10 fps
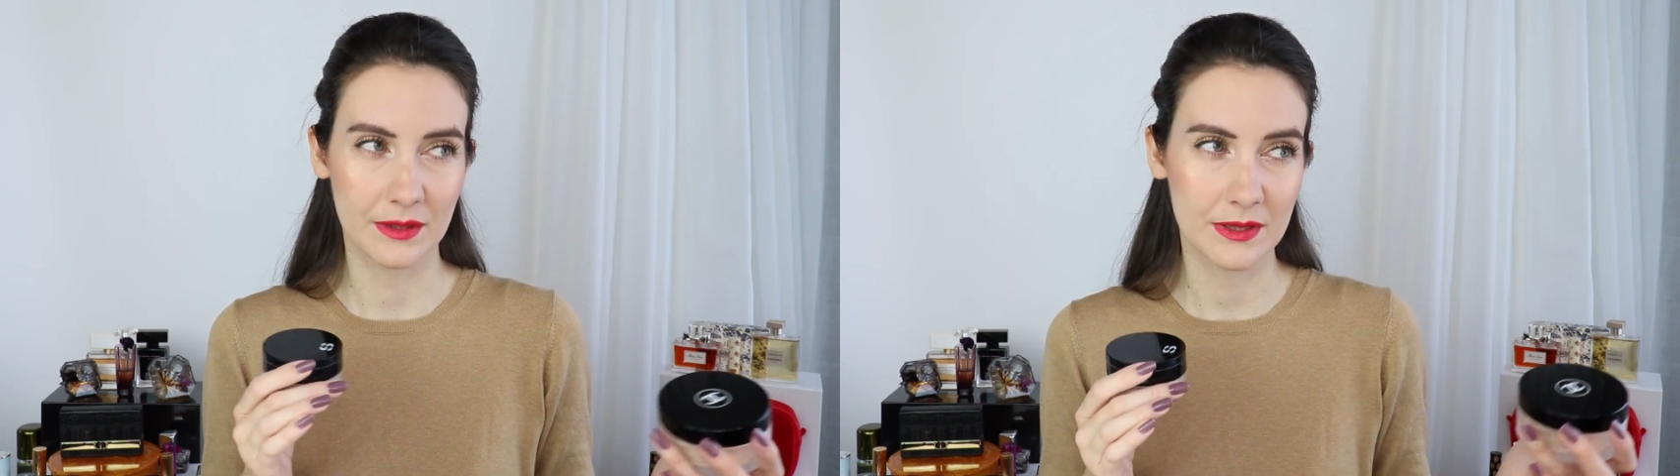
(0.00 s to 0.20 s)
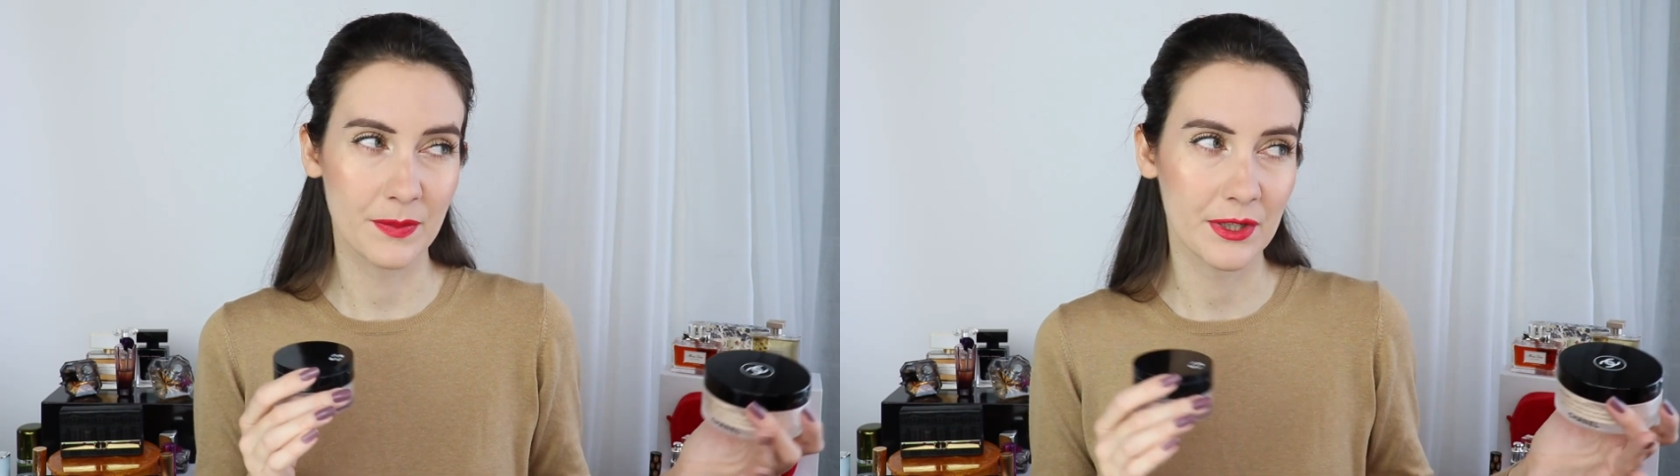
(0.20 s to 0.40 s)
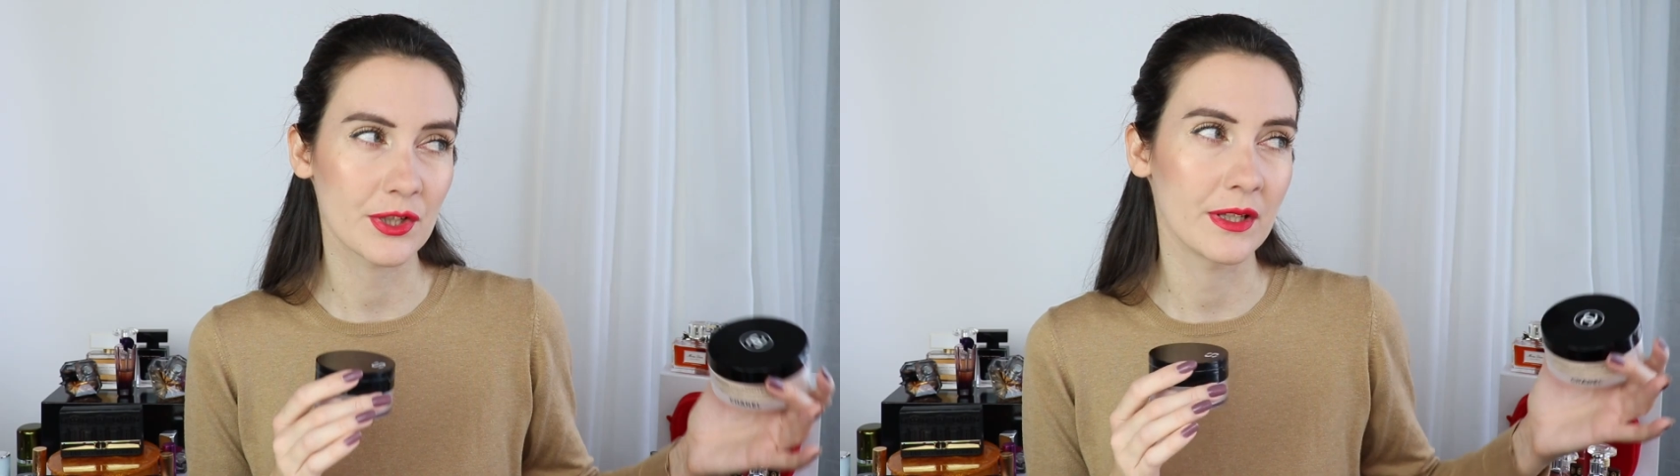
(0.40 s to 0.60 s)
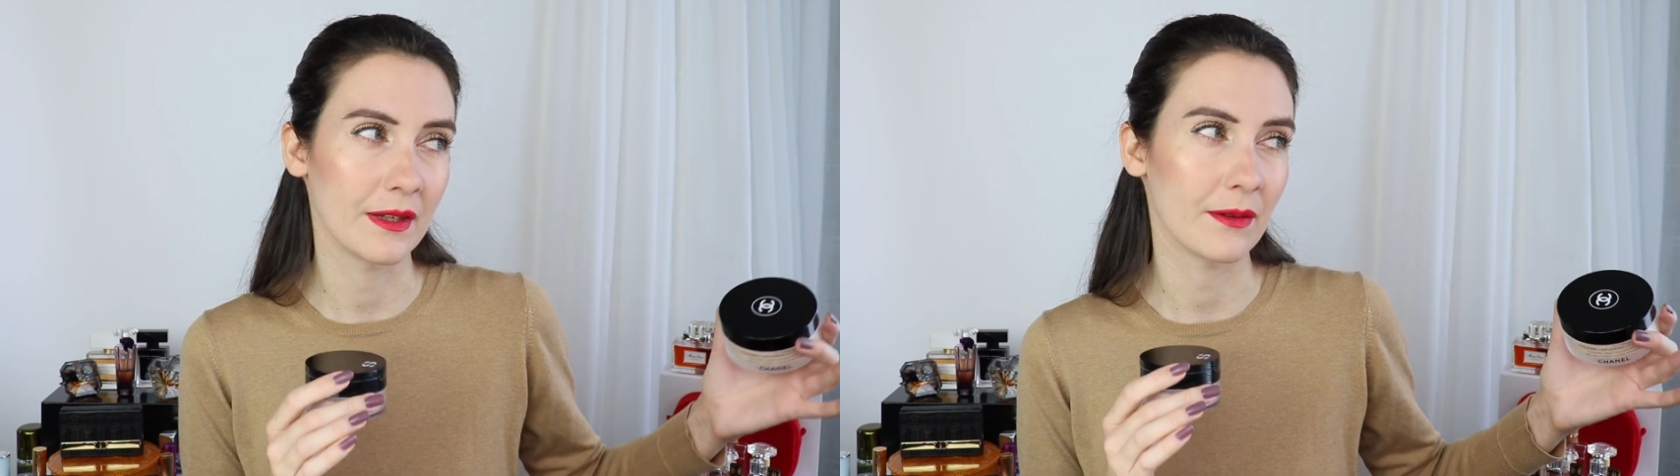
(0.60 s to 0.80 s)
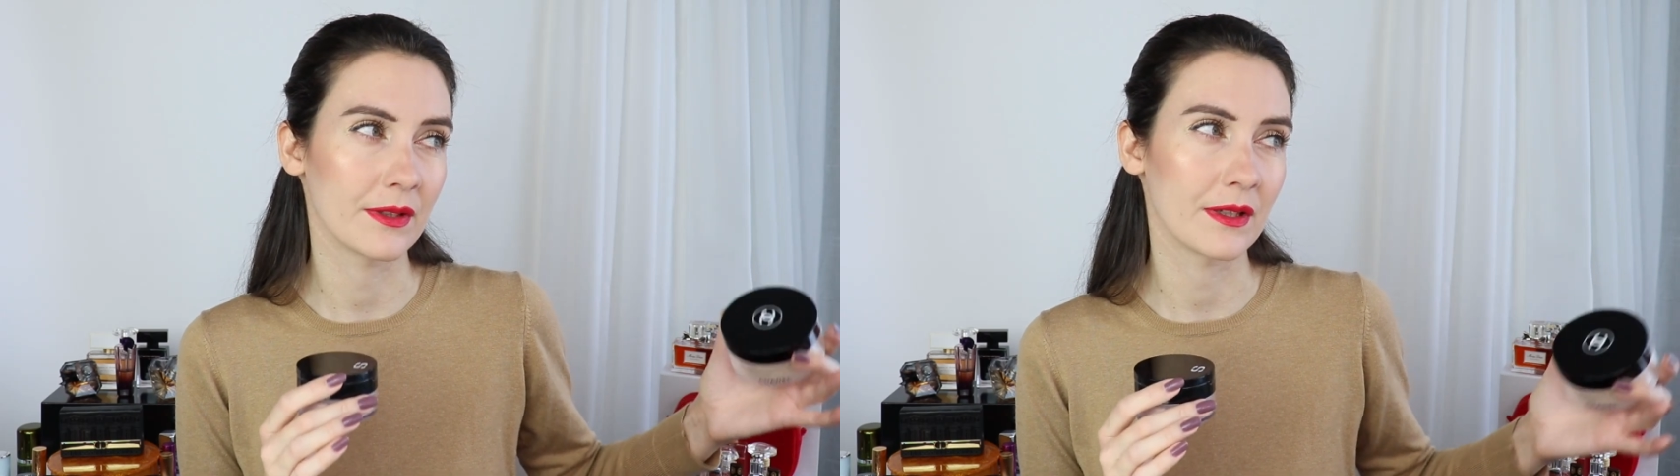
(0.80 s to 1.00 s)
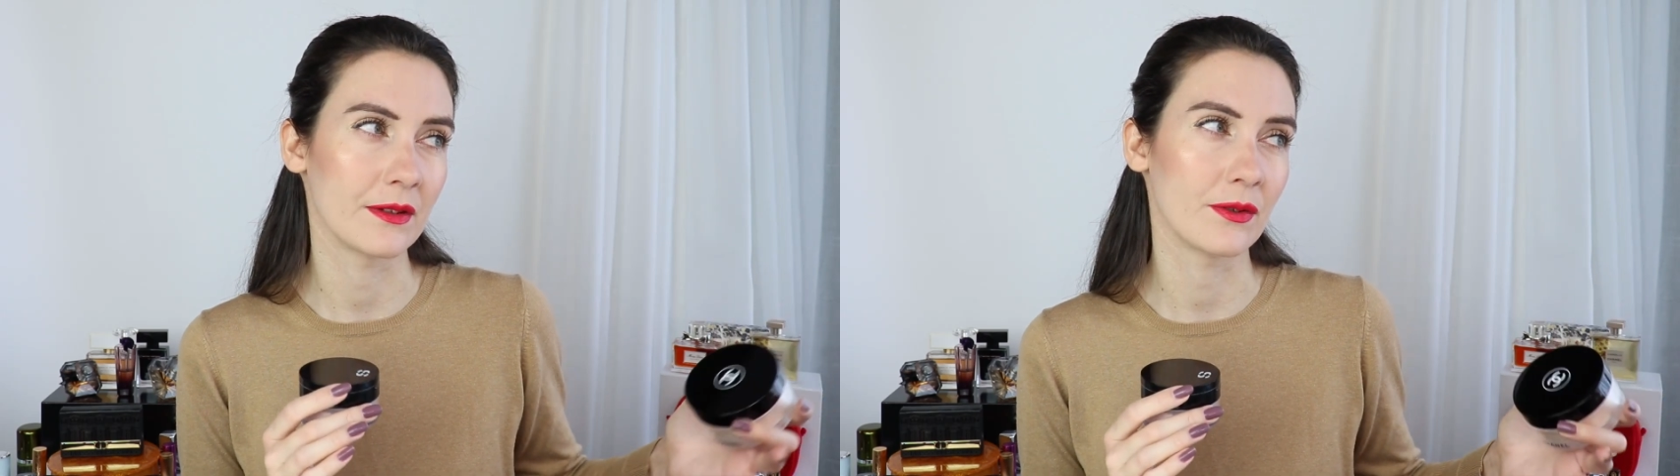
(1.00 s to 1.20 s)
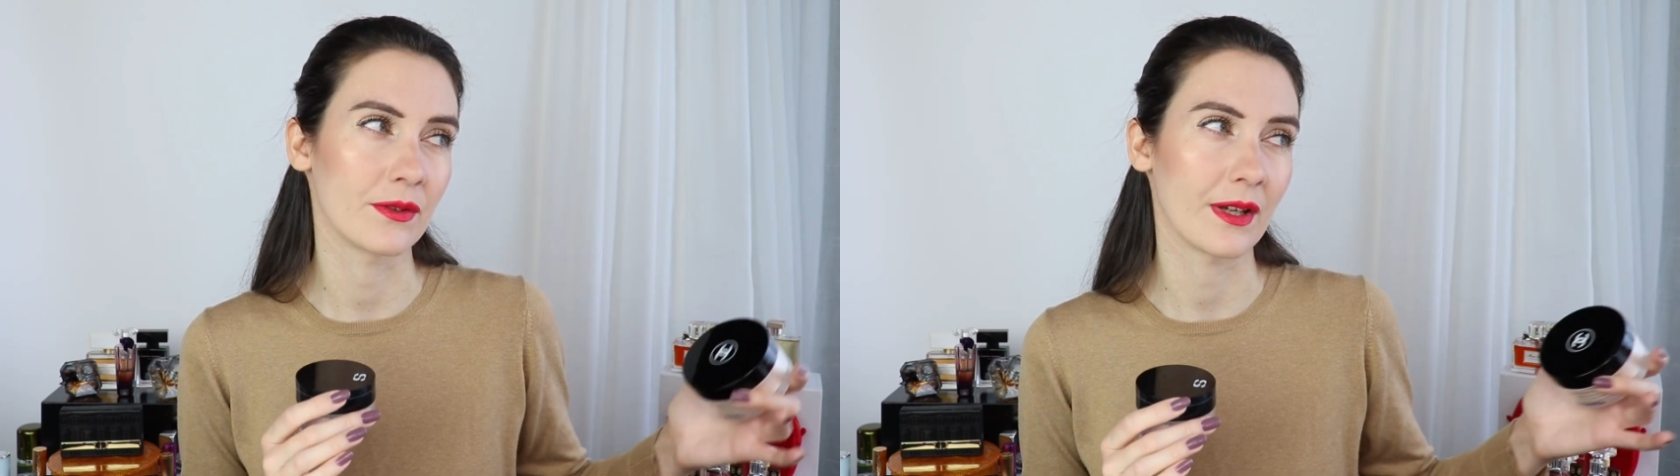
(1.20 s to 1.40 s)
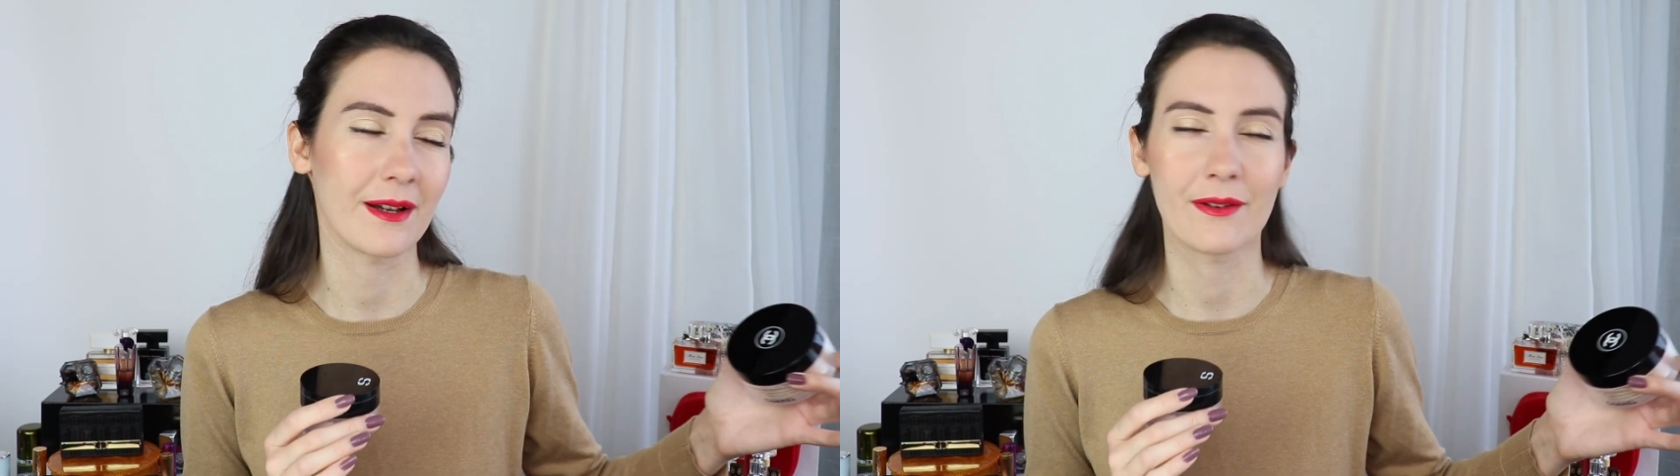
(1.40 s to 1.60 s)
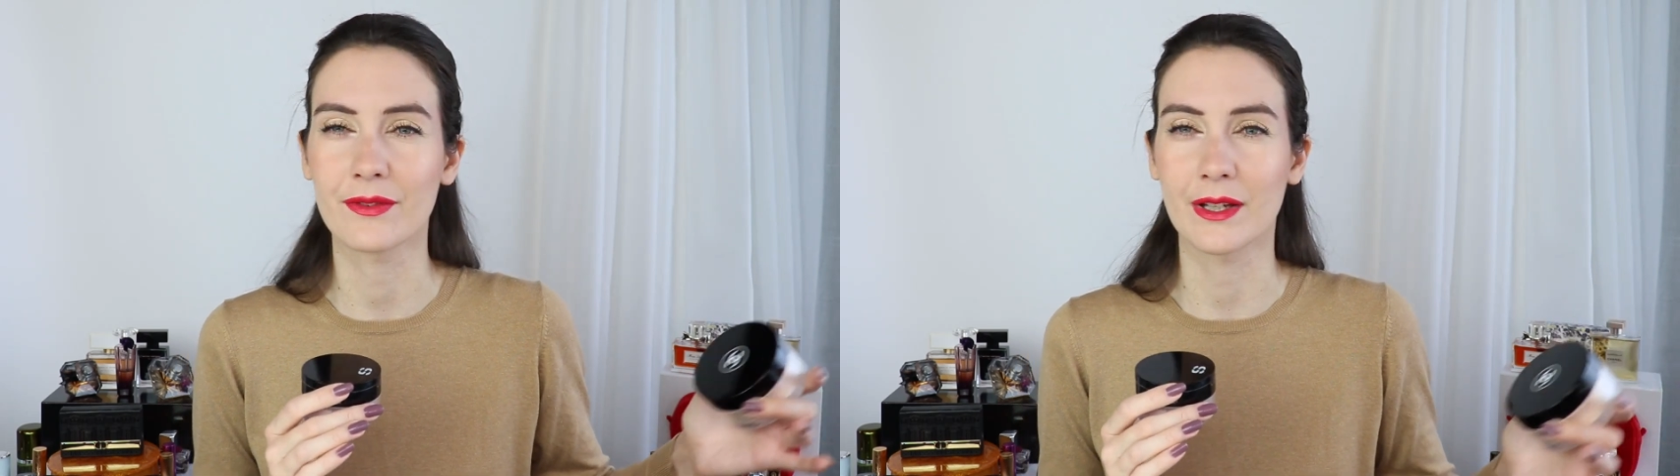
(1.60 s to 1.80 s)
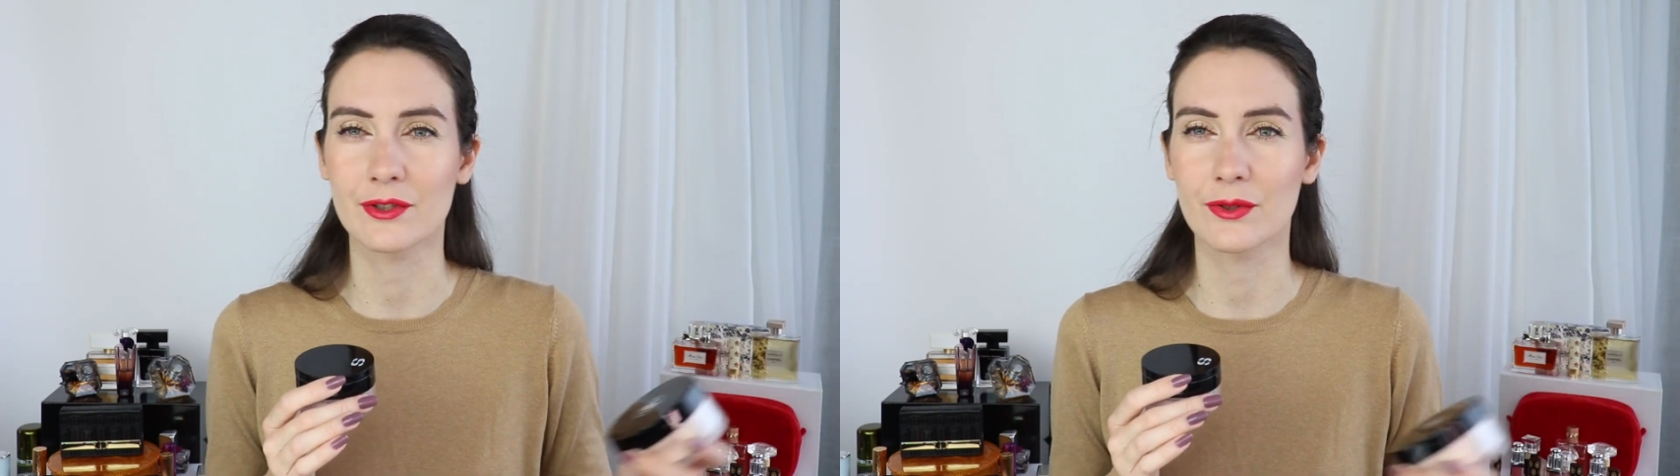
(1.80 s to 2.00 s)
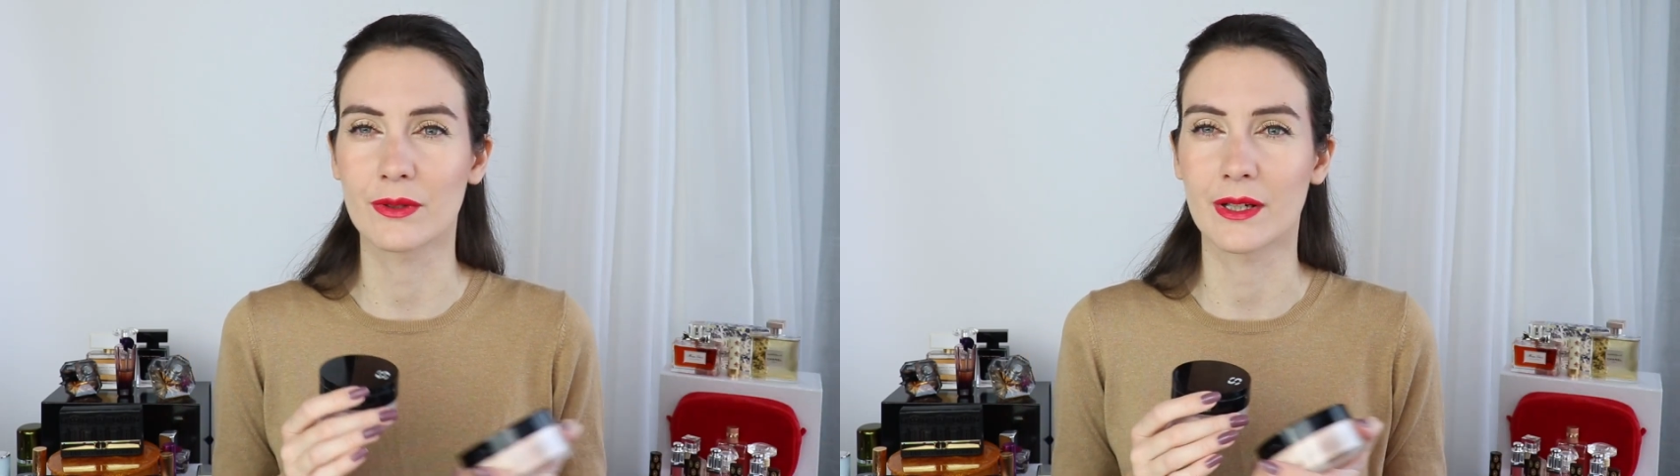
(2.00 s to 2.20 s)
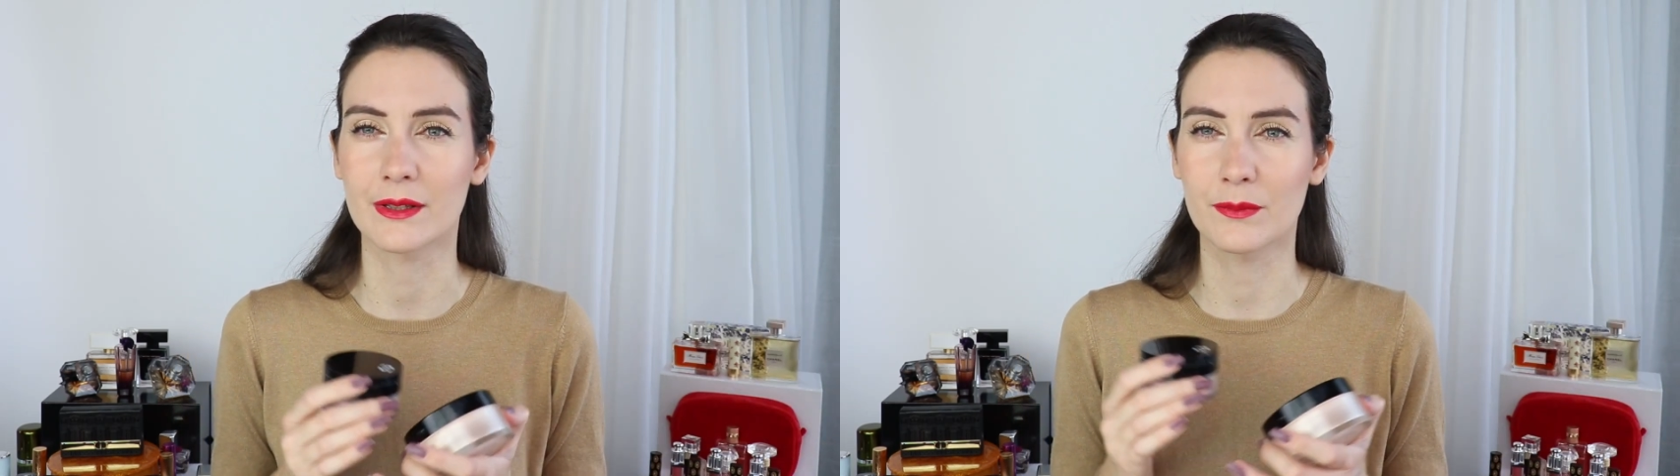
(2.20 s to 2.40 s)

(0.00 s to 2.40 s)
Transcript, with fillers: especially now that I don't have natural light,